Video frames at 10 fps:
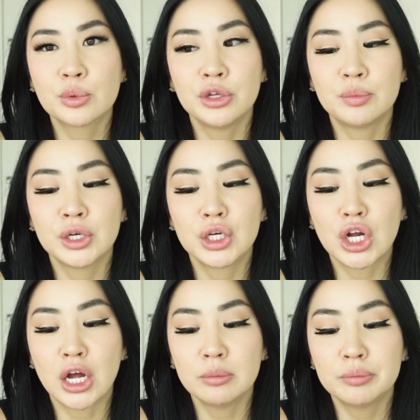when you put it
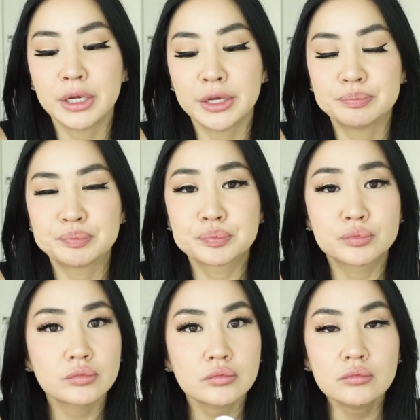on, but
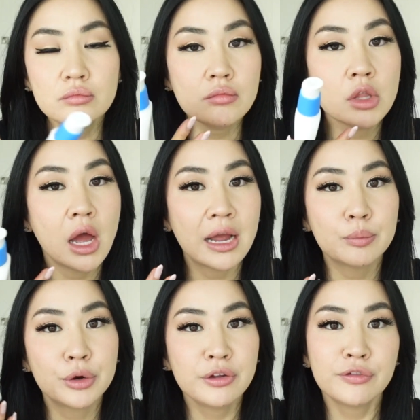
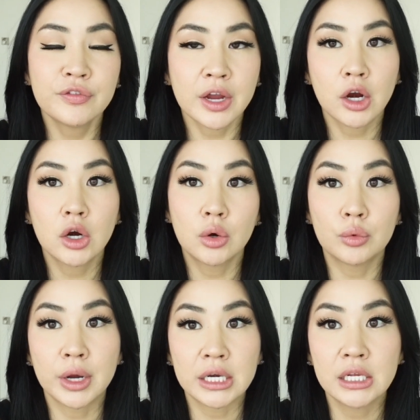I'm pretty fair
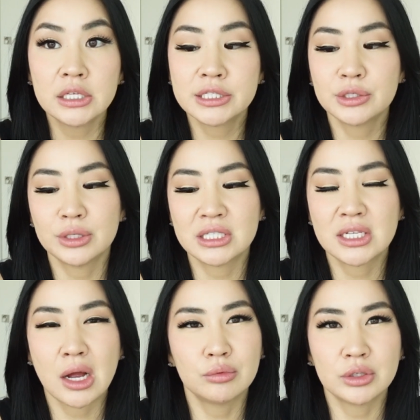already, so it's
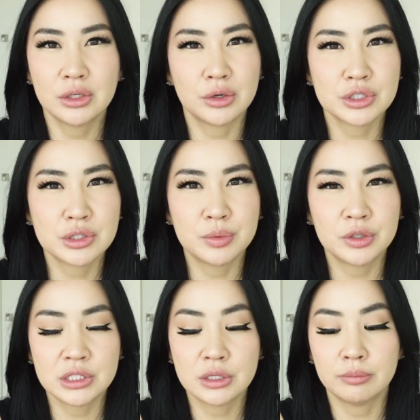not really
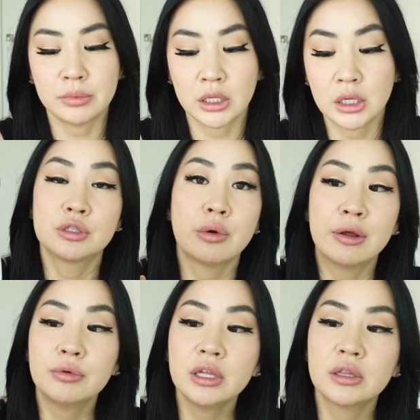noticeable to me. So
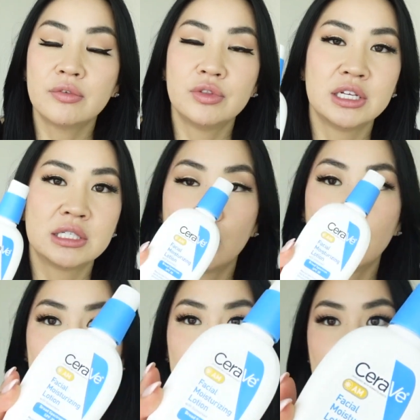I really love this.
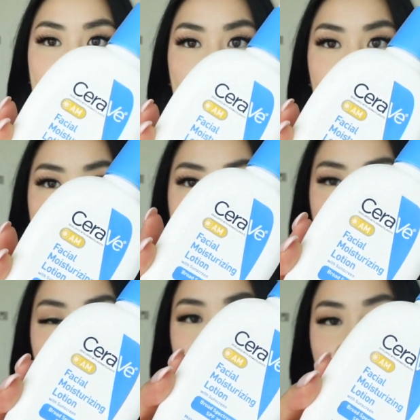One thing to note is
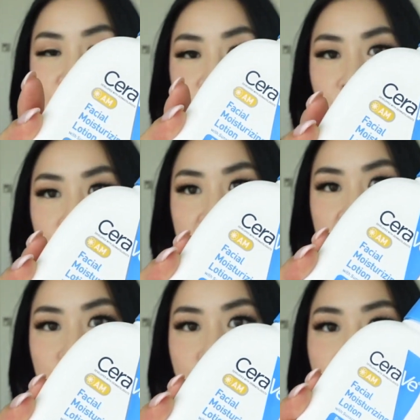definitely don't use
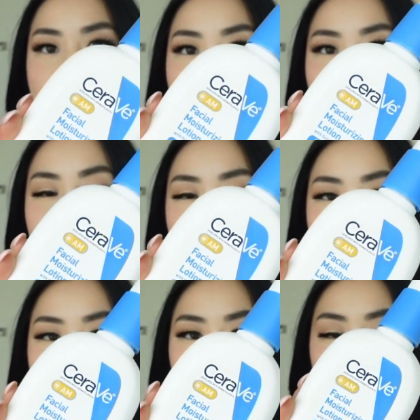this when you have
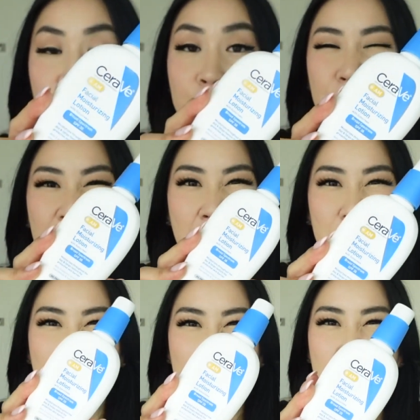makeup, when you're putting
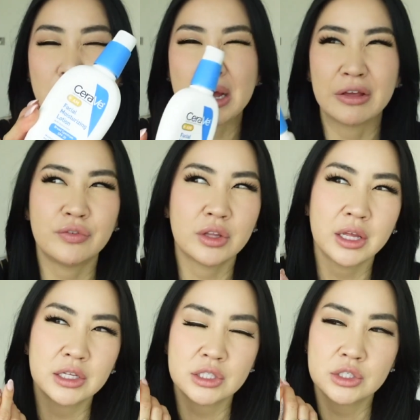on makeup. I feel
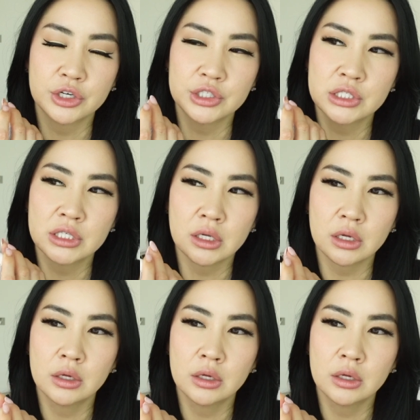like it starts to